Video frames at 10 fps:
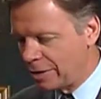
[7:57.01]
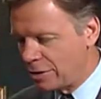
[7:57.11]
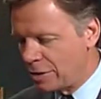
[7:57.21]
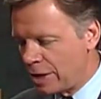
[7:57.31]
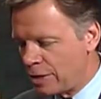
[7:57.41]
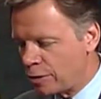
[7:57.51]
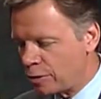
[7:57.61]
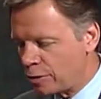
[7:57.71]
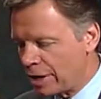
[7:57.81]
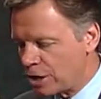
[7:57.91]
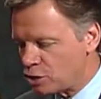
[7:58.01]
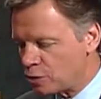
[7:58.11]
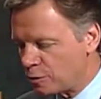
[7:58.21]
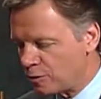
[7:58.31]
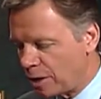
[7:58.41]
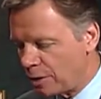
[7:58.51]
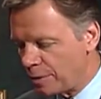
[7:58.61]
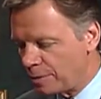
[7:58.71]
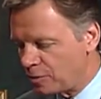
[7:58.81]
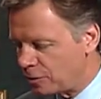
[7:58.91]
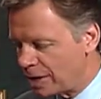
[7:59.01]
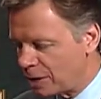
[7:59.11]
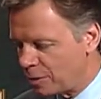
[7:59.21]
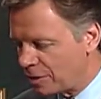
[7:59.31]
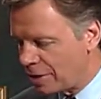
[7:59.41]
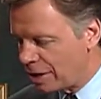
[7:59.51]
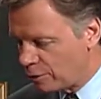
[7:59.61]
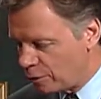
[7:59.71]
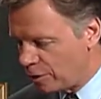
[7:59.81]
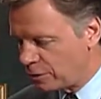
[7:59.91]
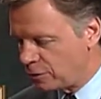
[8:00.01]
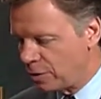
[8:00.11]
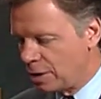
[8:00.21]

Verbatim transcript: Then the third angel followed them, saying with a loud voice,